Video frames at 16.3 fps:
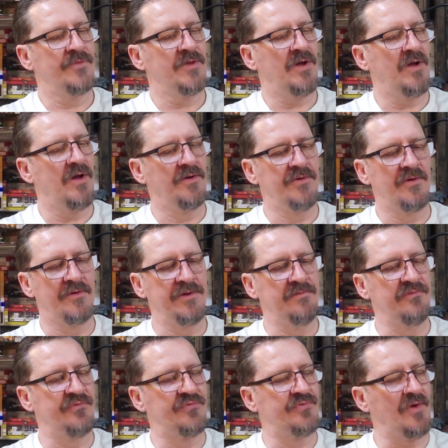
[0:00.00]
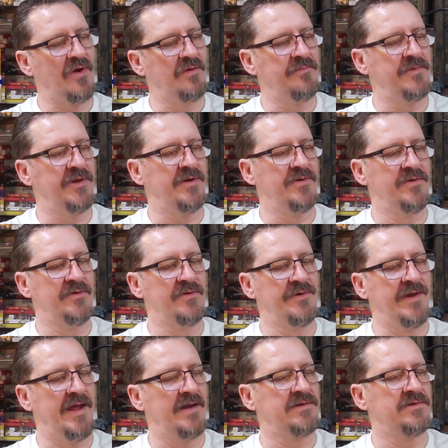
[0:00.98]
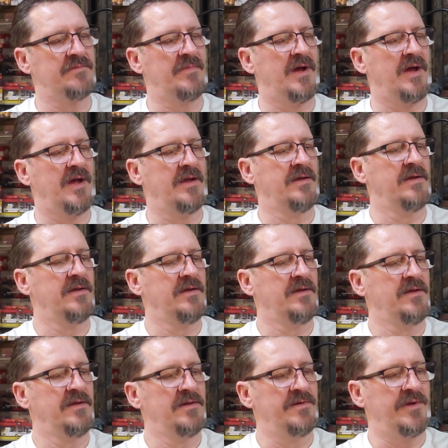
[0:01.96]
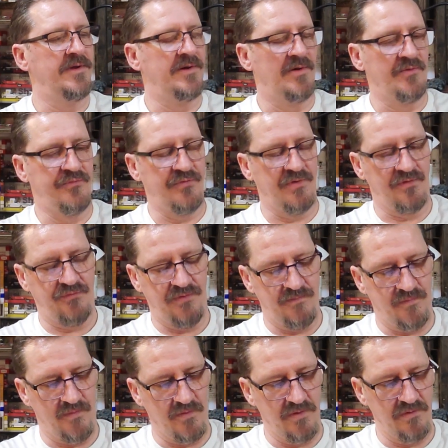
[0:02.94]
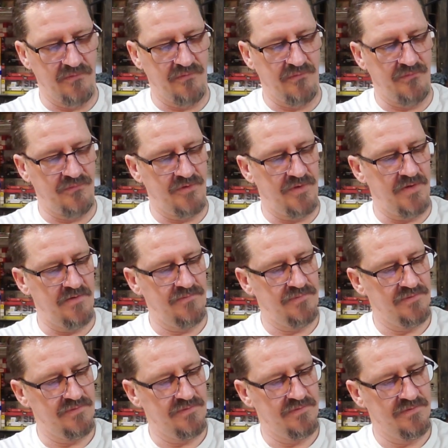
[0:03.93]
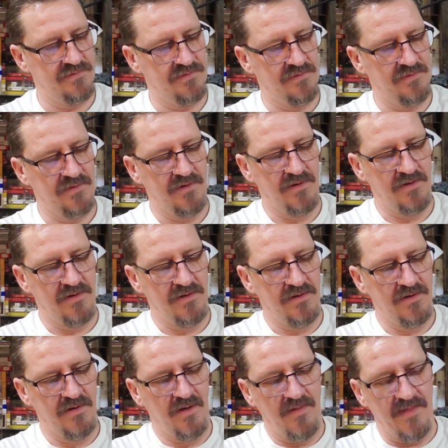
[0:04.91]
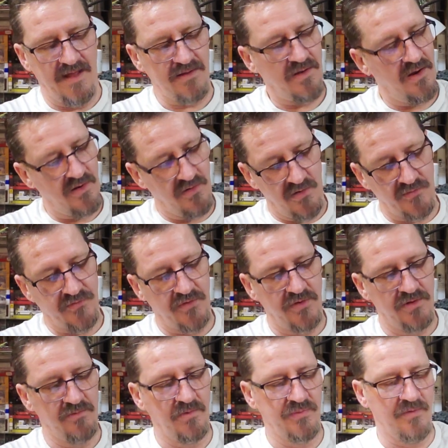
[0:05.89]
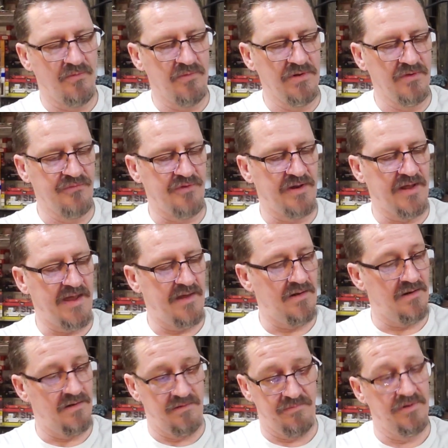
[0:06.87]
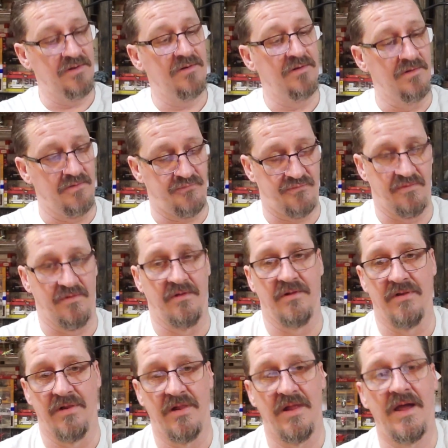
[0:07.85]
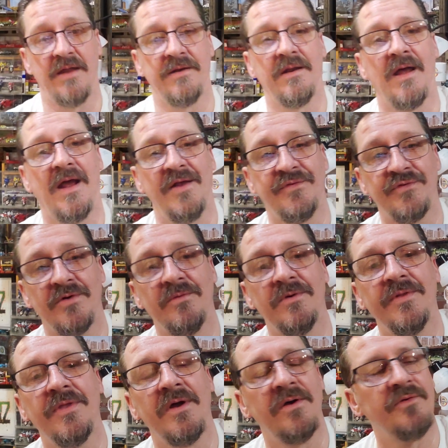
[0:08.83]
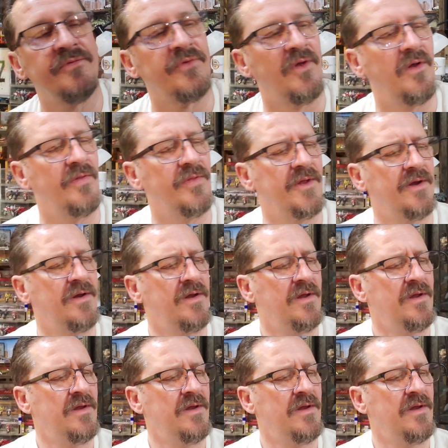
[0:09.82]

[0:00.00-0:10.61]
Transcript: Oh, don't even start me to doing that to my NO64s and stuff. That car looked good with the wheels it had on it, but it looks a lot nicer with those on there.